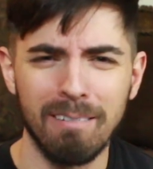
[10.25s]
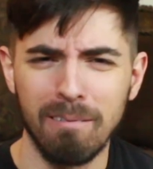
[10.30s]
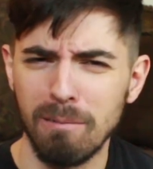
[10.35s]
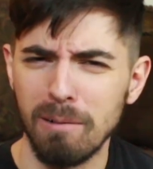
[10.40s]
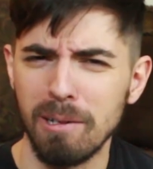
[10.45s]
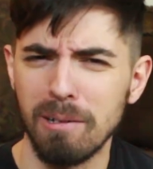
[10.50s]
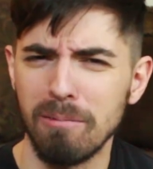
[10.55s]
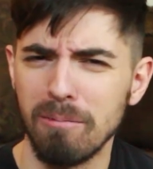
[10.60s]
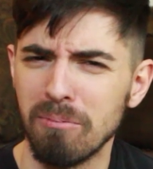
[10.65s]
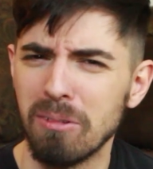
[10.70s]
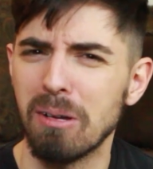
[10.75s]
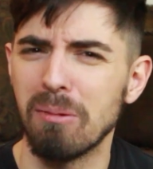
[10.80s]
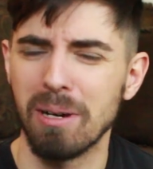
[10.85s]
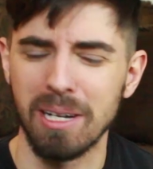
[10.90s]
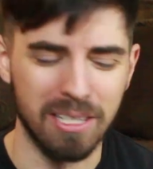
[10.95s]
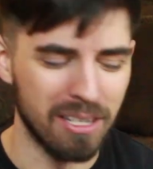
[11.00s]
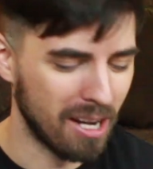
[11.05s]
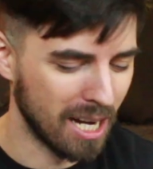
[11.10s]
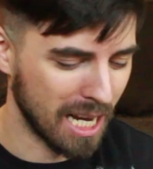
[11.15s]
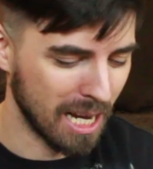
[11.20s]
What am
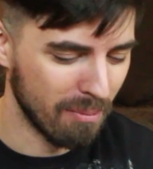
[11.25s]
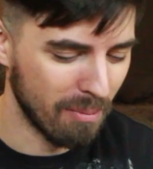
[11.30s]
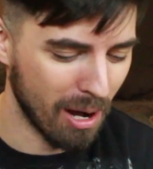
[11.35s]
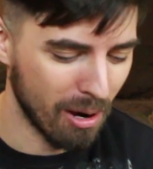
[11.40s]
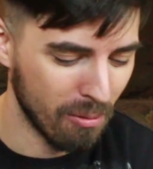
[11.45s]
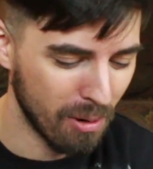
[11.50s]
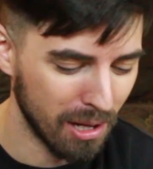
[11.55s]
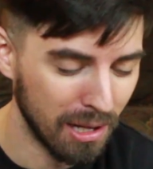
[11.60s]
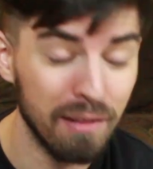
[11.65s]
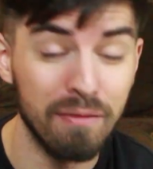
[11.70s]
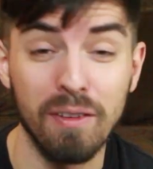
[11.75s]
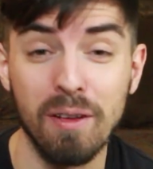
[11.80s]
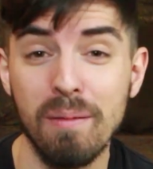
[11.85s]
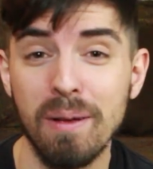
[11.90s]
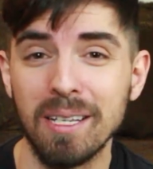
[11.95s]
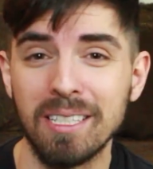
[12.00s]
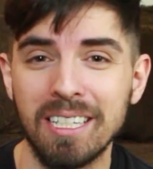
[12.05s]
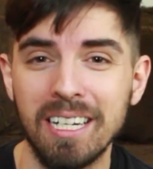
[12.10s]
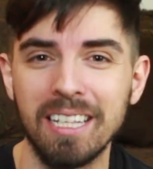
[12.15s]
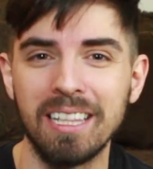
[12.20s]
I talking about? Well, if you
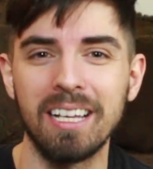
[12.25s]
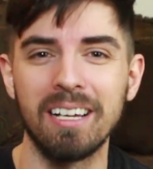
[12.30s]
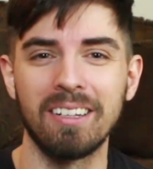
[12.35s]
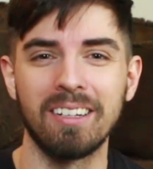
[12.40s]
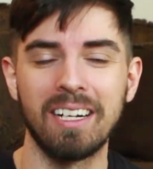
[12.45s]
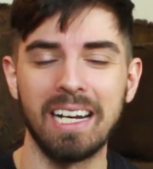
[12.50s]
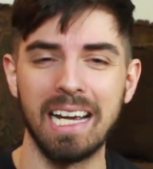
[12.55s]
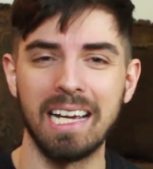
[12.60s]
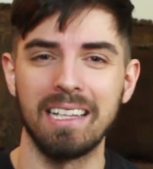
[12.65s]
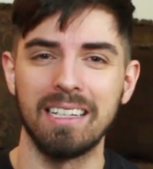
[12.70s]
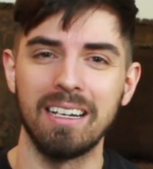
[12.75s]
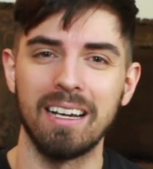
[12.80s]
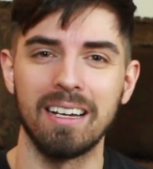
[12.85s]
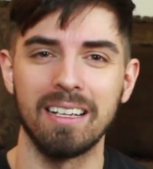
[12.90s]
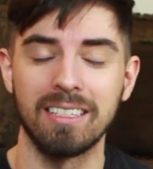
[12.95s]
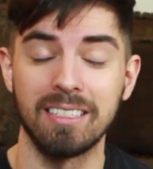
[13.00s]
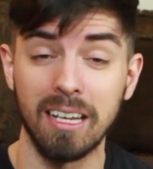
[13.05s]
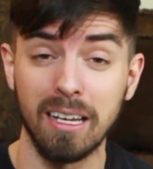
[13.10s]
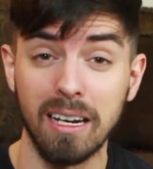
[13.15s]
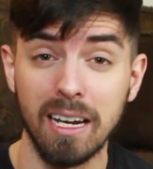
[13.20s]
missed it the other day in
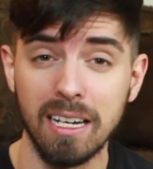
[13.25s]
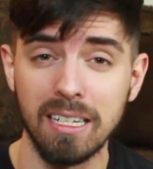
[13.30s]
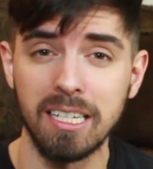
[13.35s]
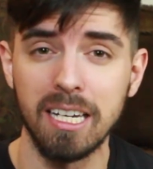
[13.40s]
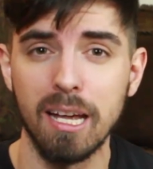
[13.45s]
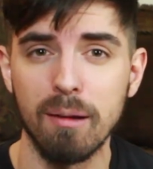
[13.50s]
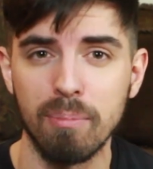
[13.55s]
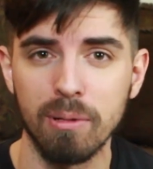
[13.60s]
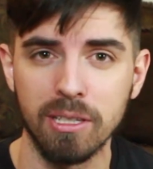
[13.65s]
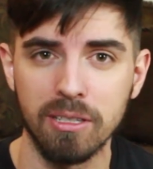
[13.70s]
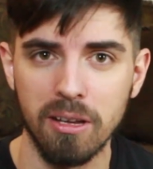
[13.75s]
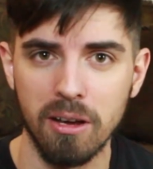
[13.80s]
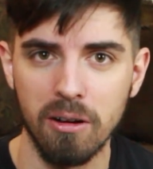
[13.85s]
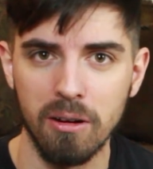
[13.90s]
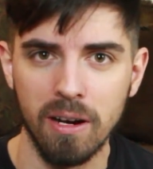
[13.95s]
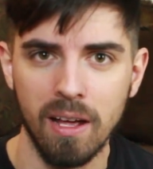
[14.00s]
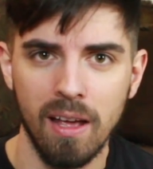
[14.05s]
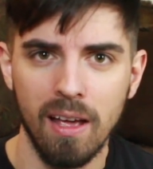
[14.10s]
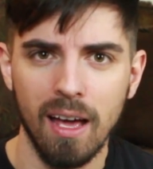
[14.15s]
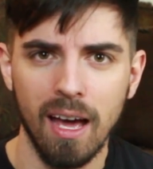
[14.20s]
the Sunday Tea
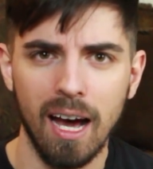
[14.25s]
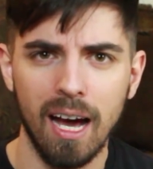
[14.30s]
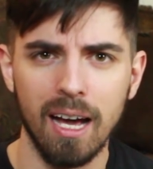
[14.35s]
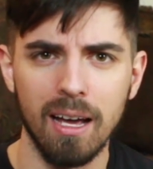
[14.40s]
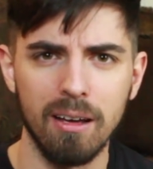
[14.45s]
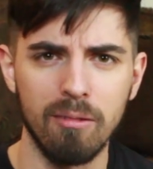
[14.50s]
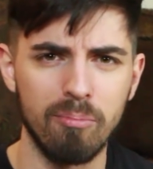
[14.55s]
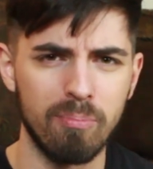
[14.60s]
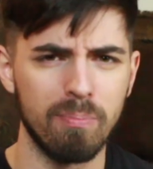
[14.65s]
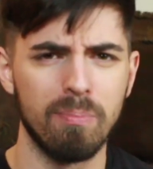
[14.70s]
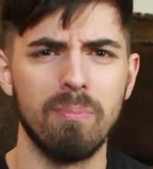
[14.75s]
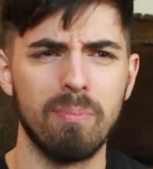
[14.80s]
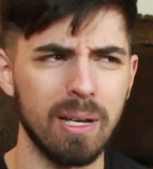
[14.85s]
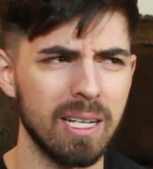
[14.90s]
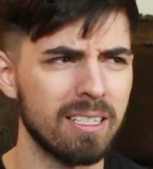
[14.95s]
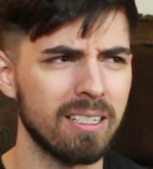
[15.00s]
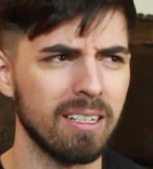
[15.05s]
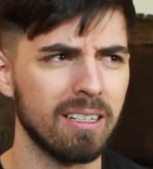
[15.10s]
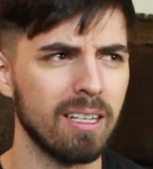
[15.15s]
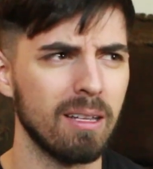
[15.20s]
episode, I
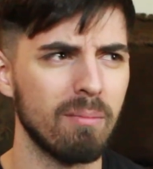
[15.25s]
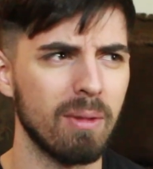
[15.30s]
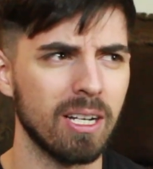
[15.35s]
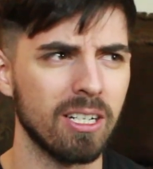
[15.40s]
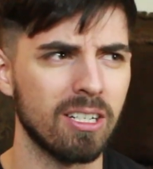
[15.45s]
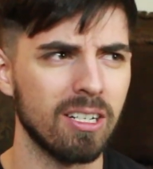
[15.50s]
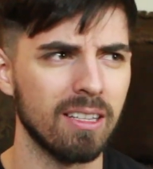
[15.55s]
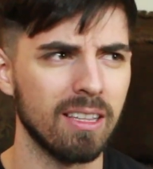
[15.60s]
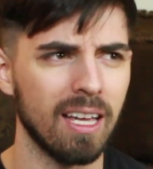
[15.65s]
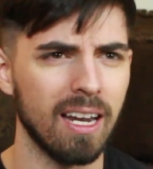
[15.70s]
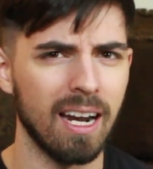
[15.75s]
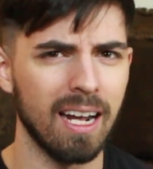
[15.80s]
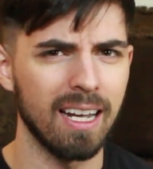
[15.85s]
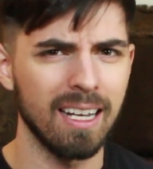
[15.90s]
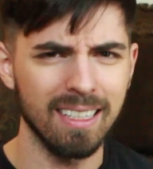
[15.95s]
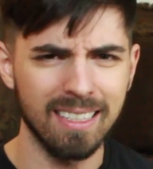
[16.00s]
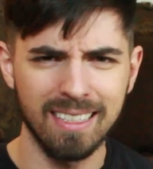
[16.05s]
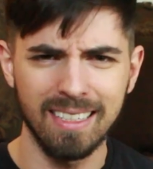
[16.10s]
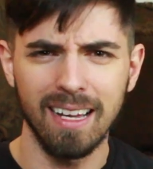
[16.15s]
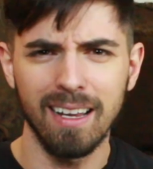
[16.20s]
basically mentioned that I
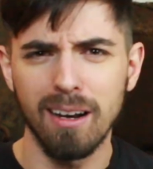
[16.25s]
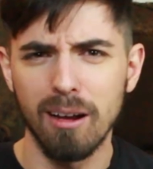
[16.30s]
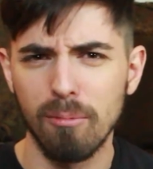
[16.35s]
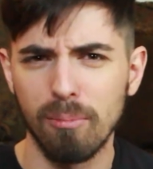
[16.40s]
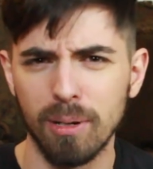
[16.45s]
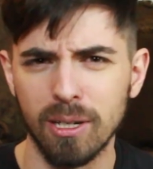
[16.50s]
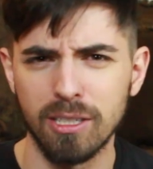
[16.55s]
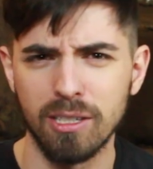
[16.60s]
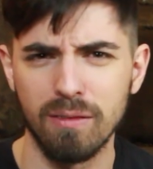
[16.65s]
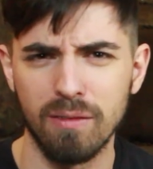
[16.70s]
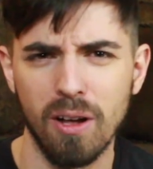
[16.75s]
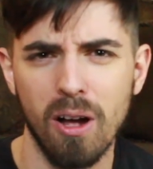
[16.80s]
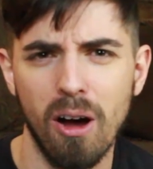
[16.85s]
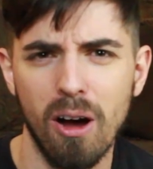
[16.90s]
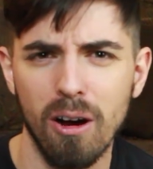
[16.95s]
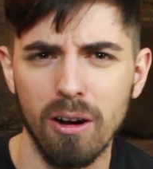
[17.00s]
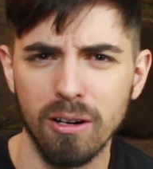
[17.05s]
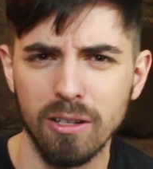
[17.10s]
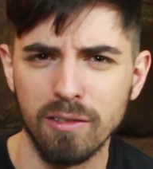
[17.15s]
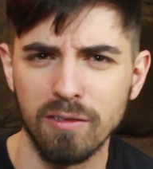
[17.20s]
got sent a bunch of
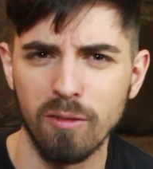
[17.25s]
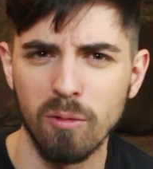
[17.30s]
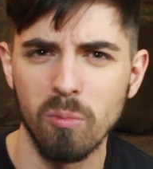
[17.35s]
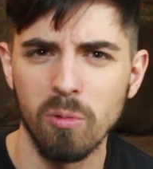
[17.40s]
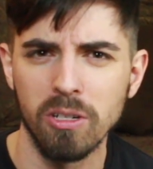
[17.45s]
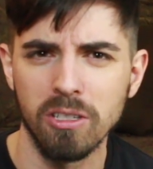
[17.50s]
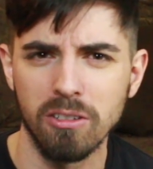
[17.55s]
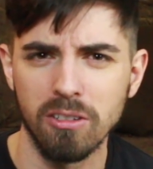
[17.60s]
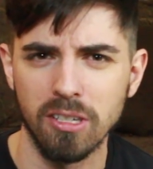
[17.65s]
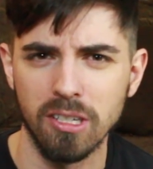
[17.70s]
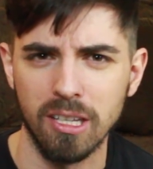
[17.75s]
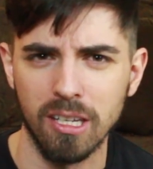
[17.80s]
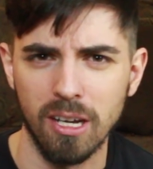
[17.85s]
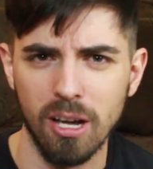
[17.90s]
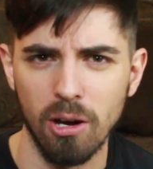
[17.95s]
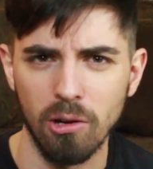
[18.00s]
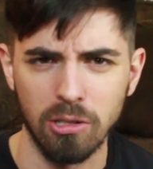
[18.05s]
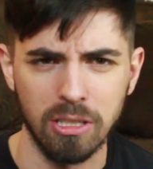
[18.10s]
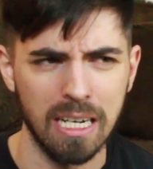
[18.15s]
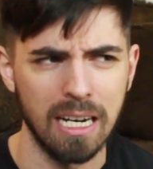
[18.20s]
cards from Wizards of the
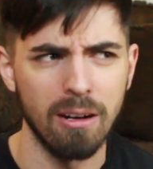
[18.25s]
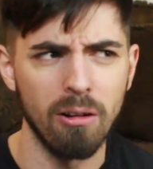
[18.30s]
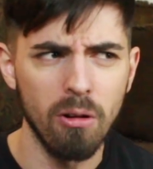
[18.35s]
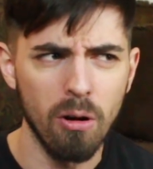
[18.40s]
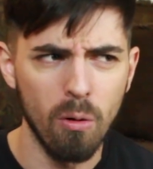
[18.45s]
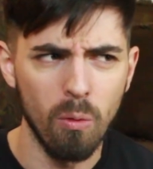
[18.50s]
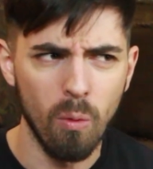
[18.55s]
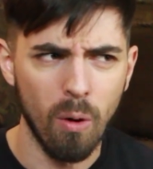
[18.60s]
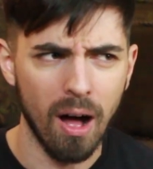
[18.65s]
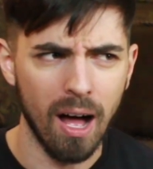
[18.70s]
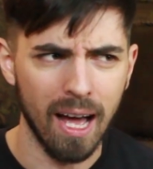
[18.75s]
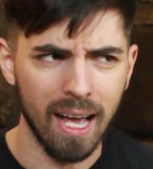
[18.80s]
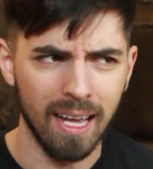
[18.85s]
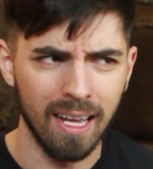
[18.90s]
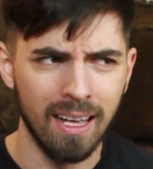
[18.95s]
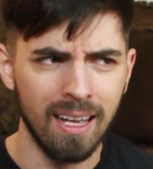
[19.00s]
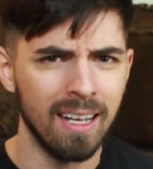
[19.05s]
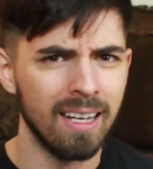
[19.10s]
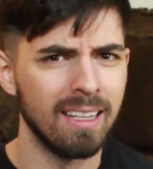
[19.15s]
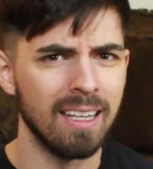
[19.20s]
Coast. I don't know why.